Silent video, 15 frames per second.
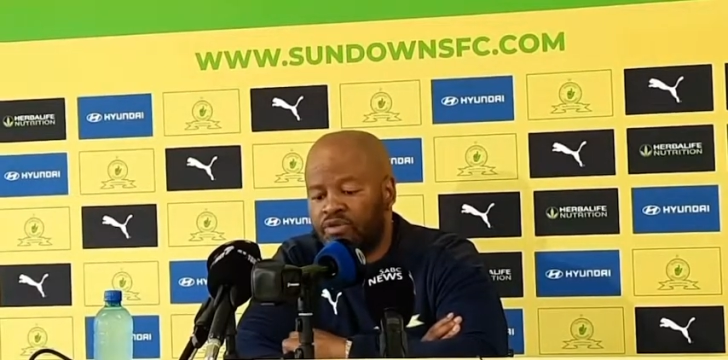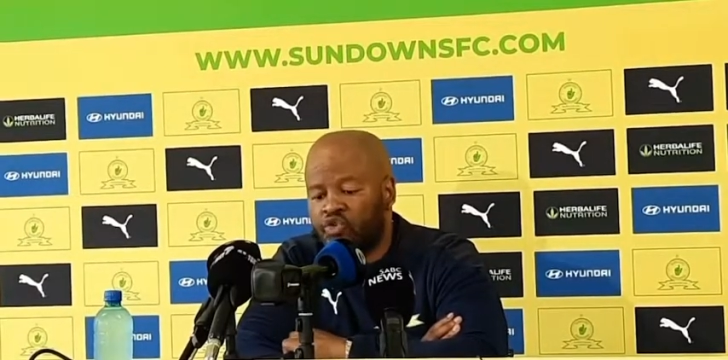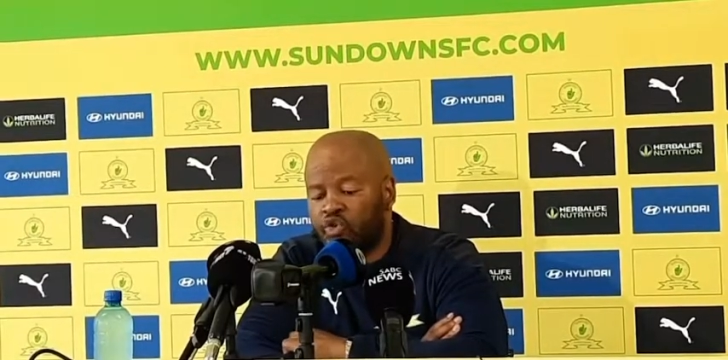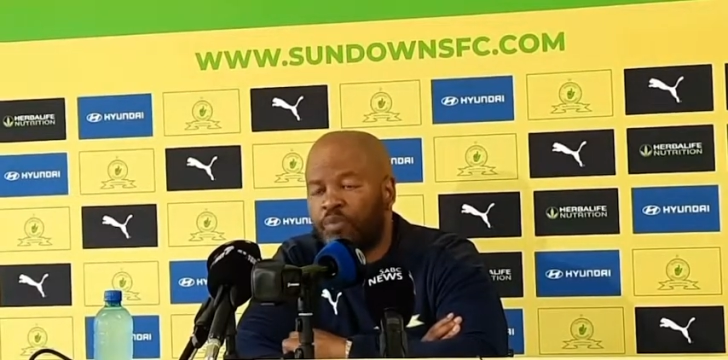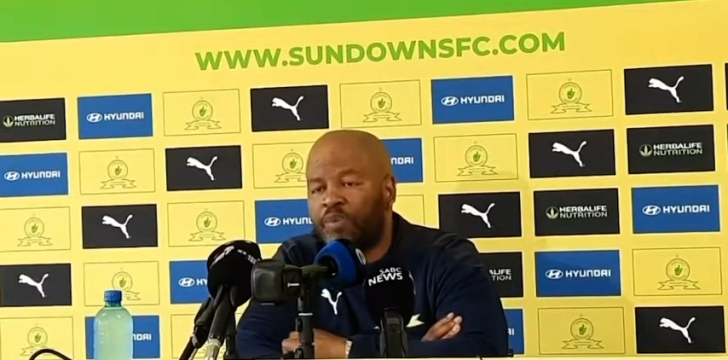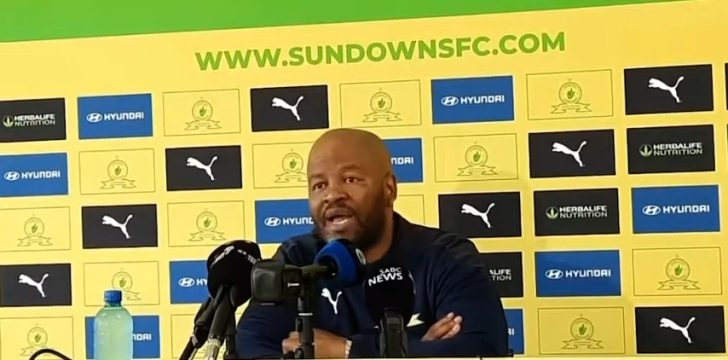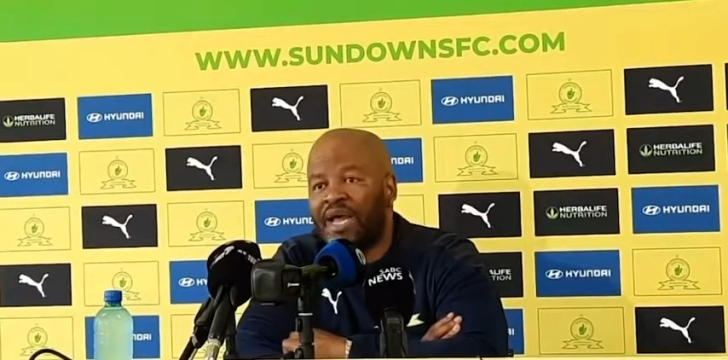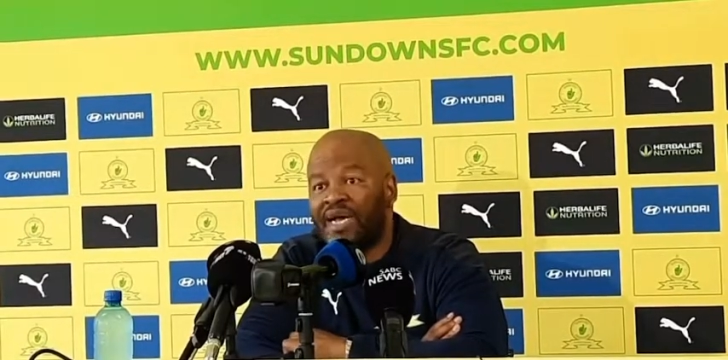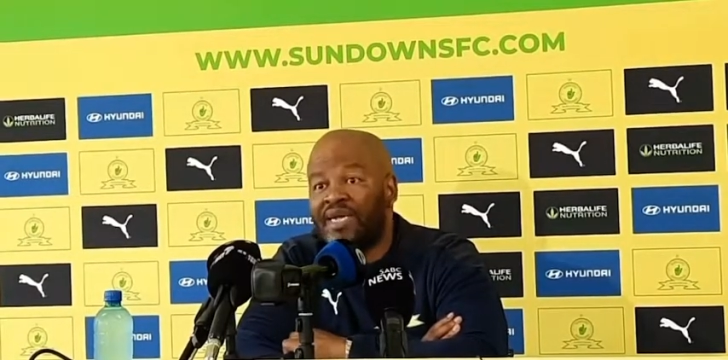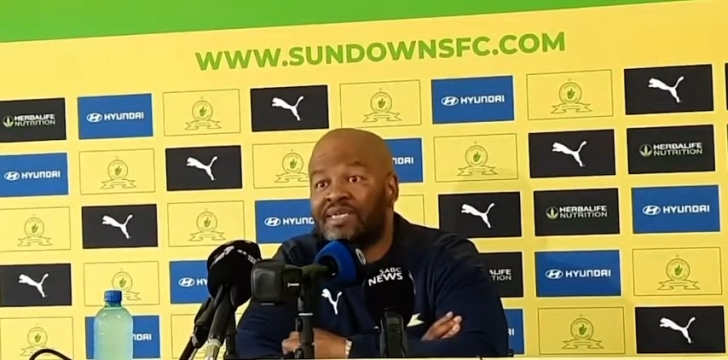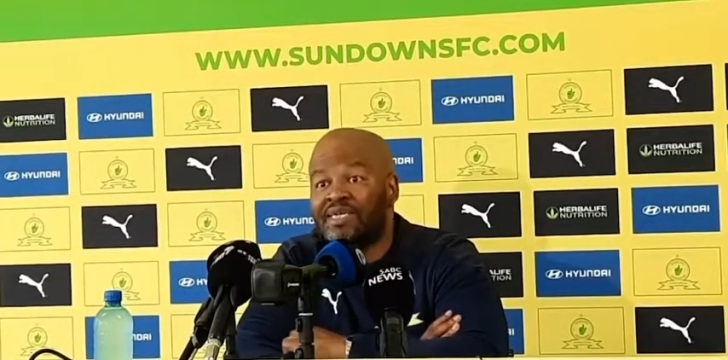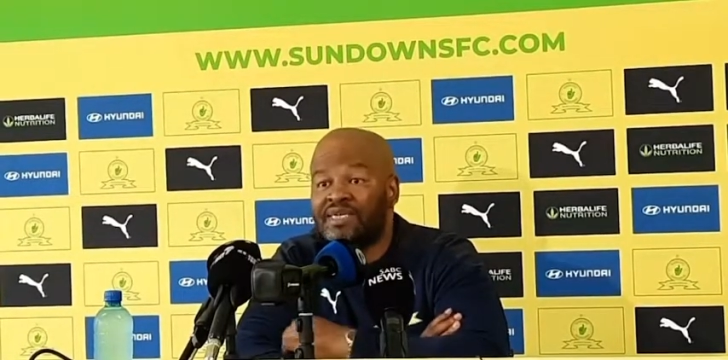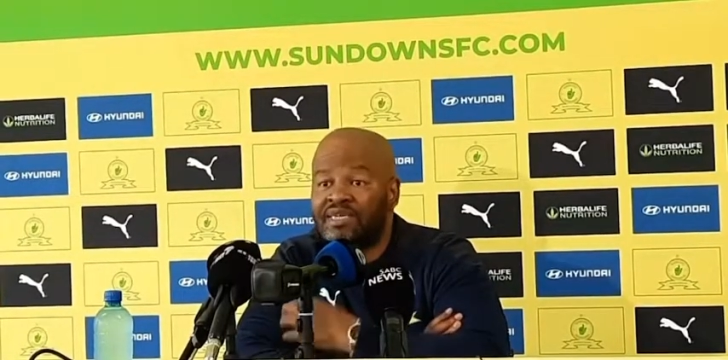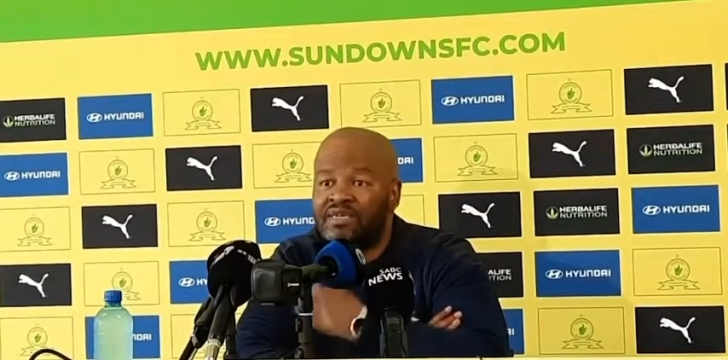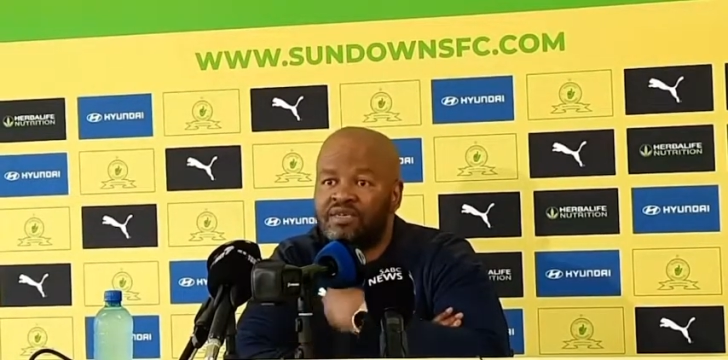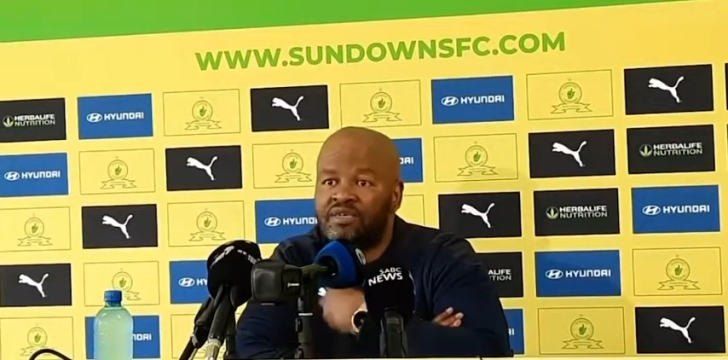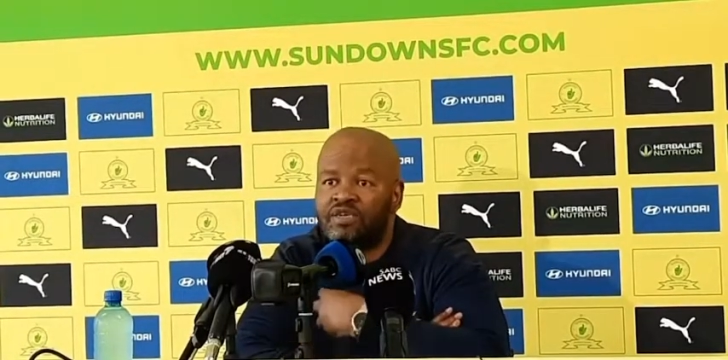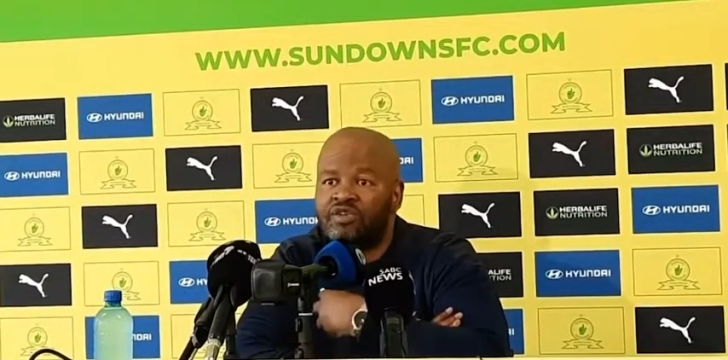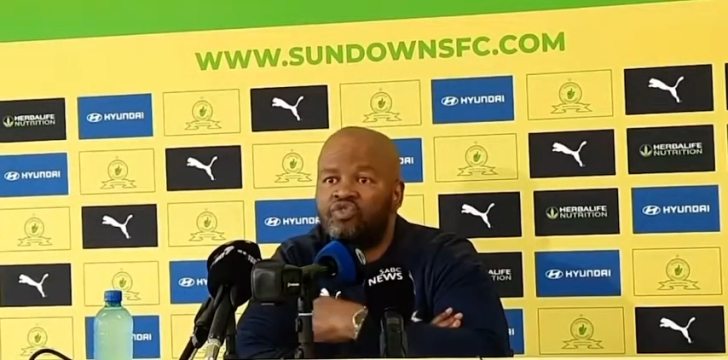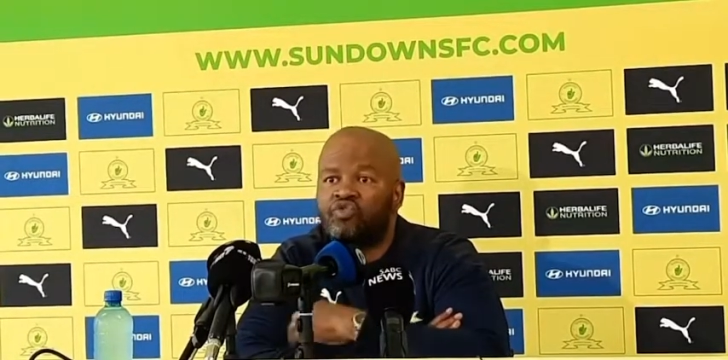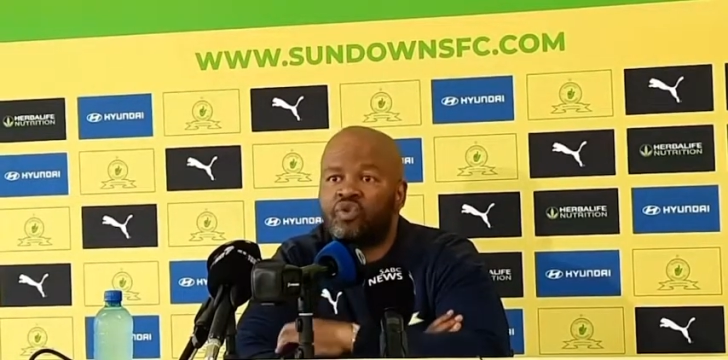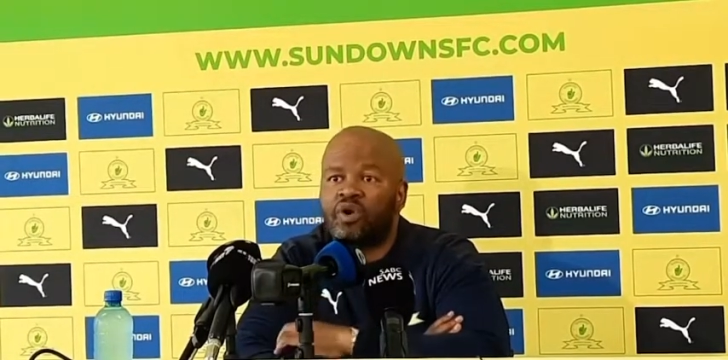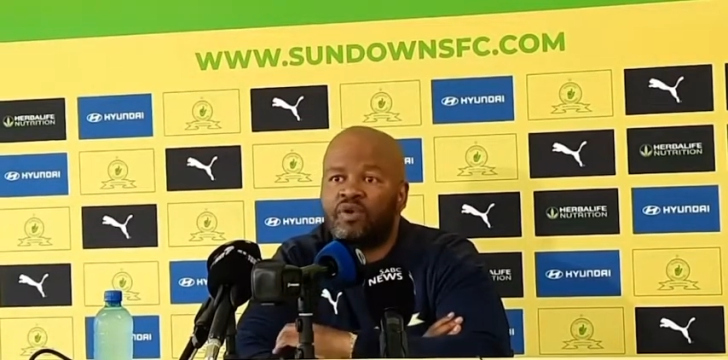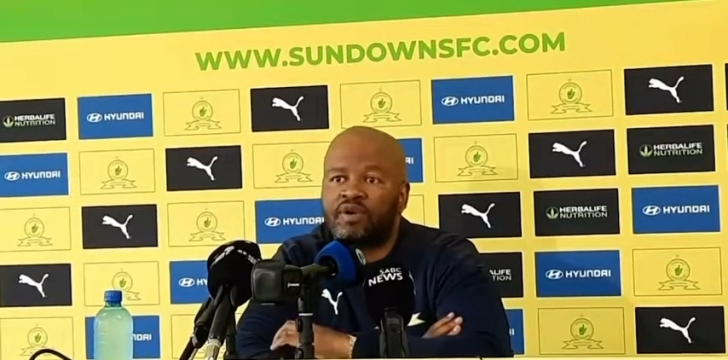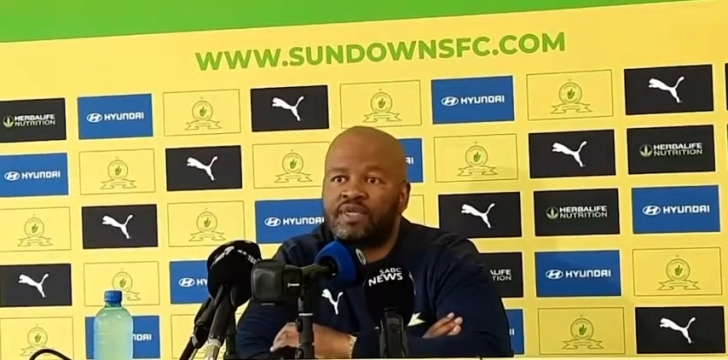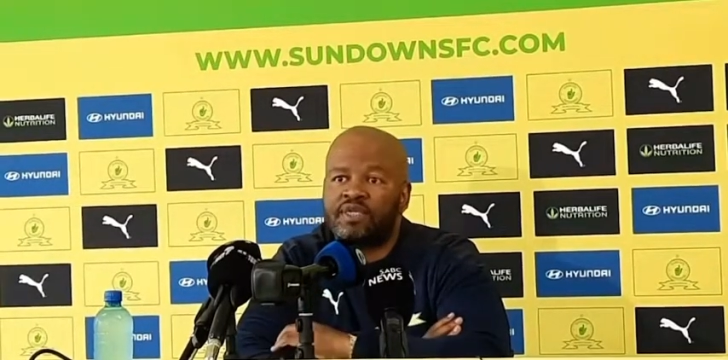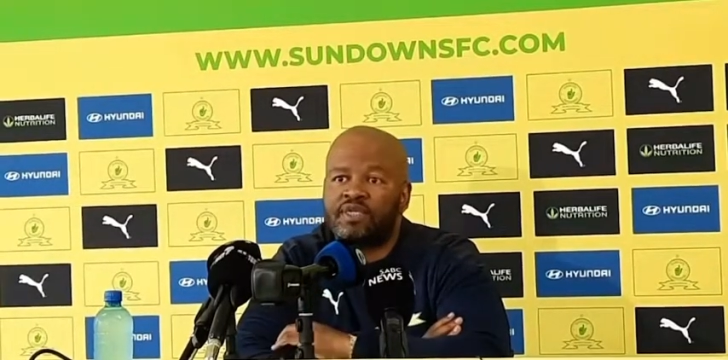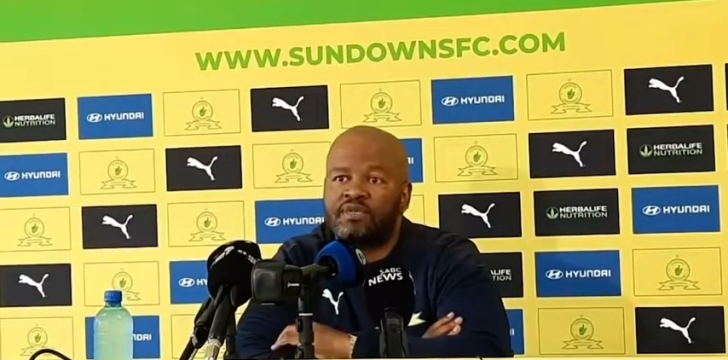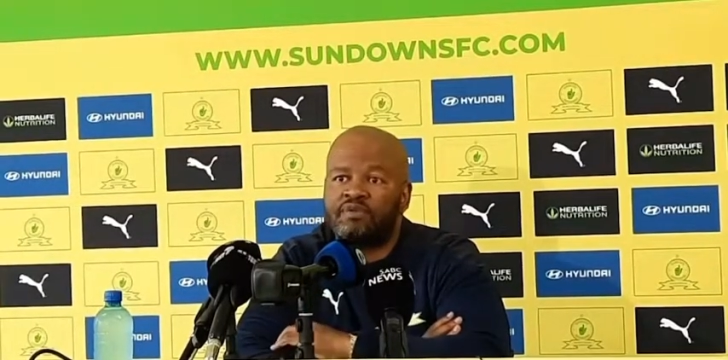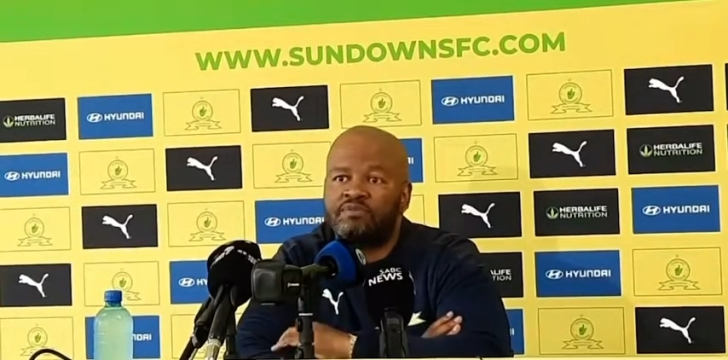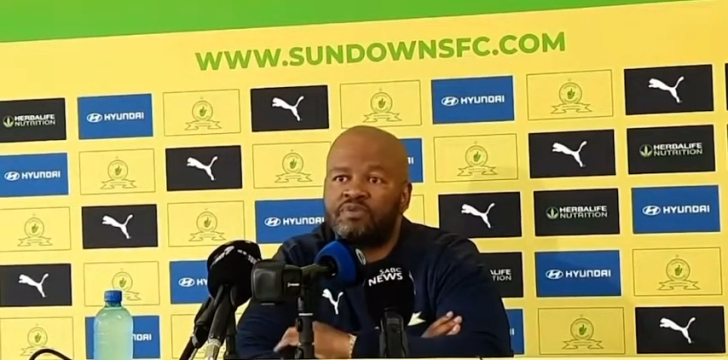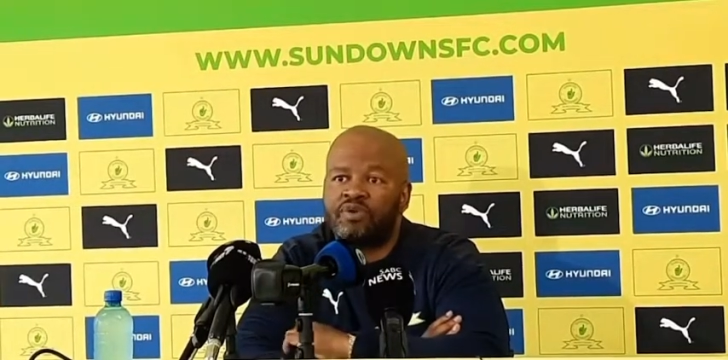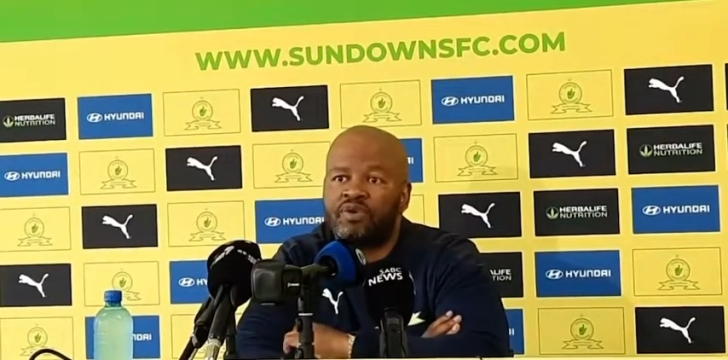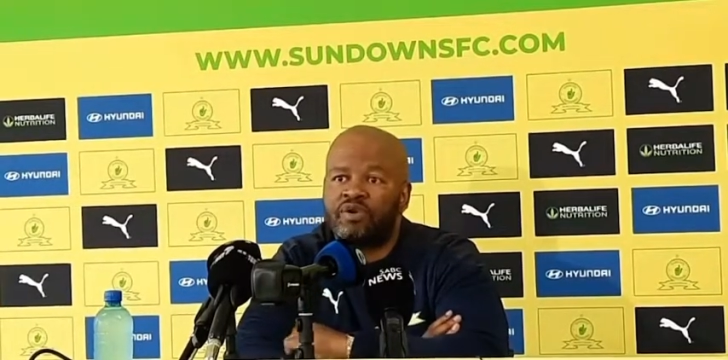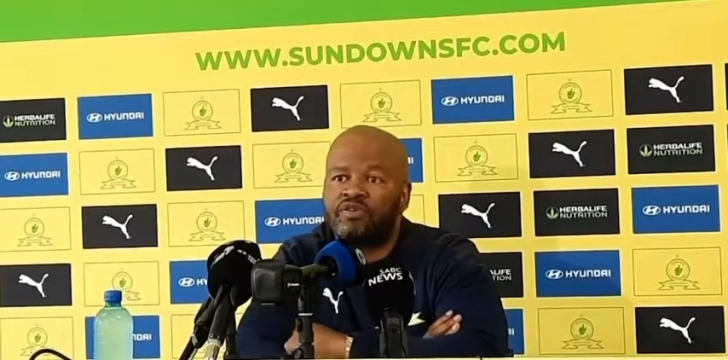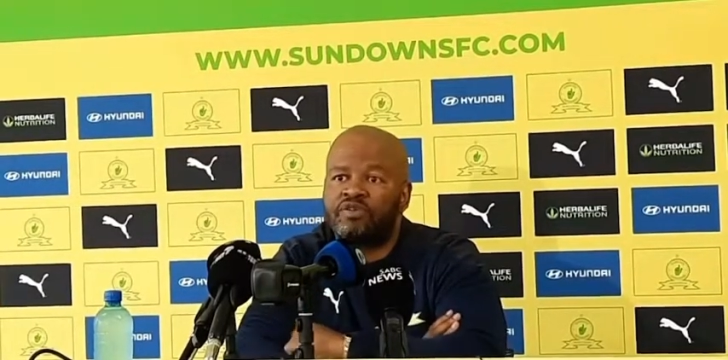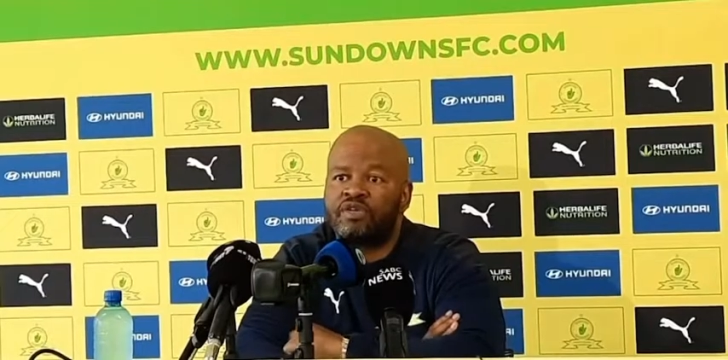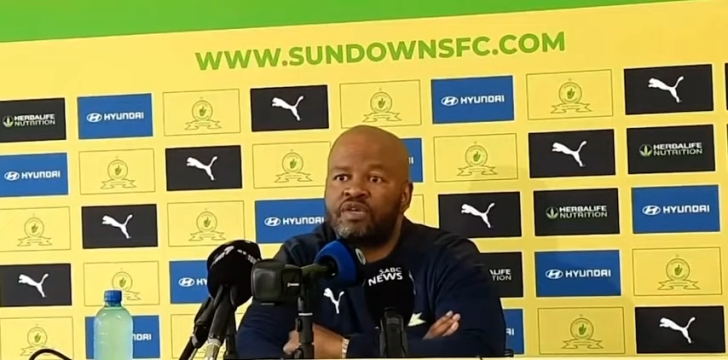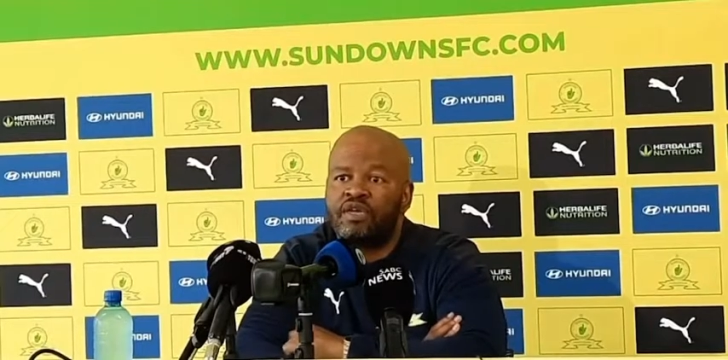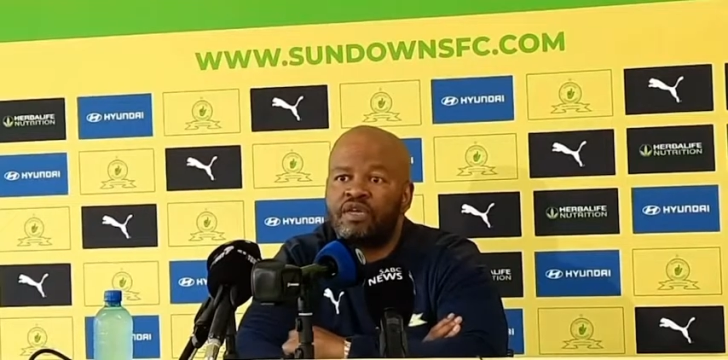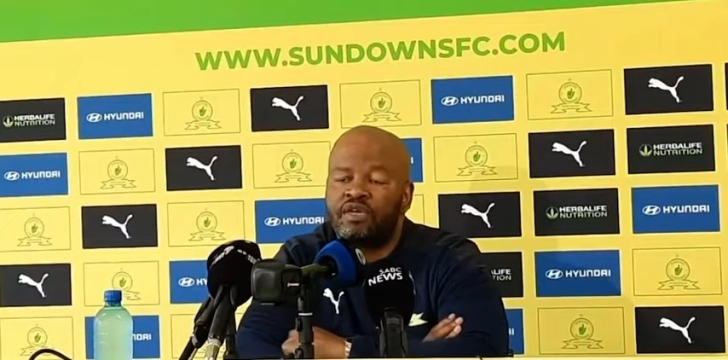new players into our system, because